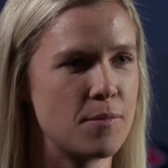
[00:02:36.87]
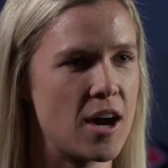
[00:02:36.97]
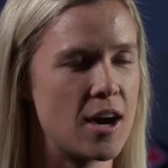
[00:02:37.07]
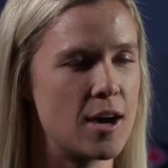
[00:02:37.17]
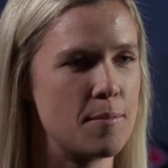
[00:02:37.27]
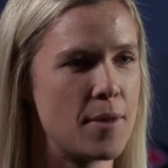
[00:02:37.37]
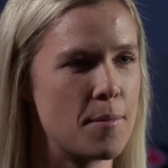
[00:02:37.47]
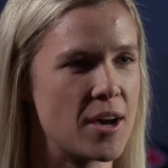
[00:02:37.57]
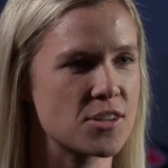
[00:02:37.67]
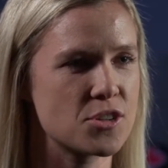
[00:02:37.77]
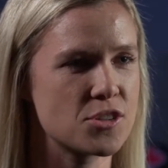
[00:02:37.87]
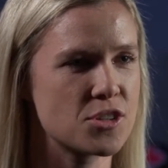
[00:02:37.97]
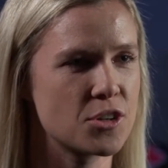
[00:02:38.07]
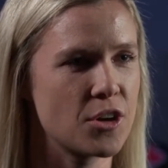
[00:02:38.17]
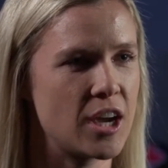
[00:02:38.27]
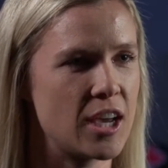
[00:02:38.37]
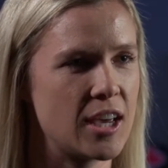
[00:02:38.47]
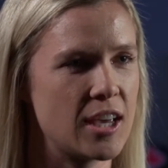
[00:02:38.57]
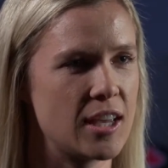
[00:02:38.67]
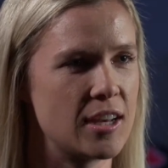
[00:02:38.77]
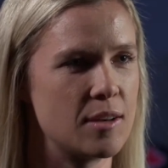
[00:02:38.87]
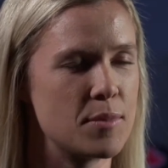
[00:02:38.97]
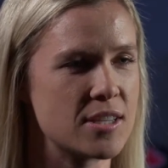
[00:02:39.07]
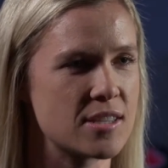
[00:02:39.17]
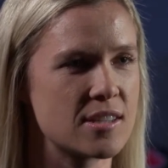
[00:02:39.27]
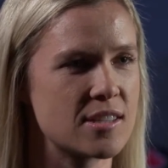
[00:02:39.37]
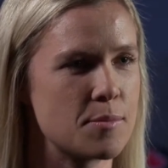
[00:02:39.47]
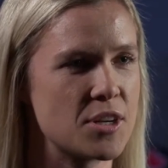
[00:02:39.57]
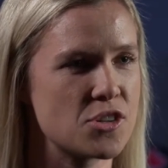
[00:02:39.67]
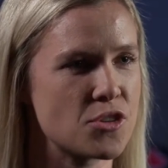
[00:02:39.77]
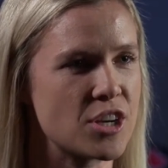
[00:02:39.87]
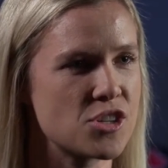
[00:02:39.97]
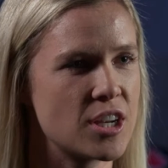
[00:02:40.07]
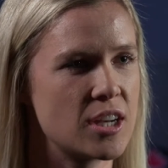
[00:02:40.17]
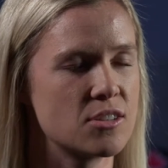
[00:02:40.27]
a master's degree in business administration,